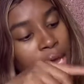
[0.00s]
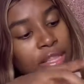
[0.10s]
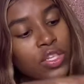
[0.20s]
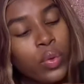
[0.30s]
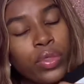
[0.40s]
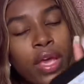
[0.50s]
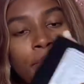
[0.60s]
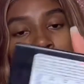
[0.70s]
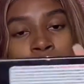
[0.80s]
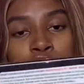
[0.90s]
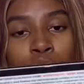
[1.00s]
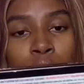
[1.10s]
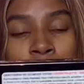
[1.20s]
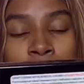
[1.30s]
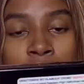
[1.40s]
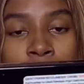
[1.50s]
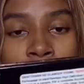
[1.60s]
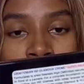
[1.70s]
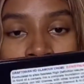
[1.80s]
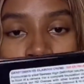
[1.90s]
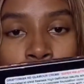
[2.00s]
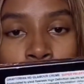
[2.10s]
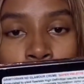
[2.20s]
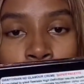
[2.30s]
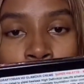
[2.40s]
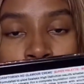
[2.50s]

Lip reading: So they made sure that they gave you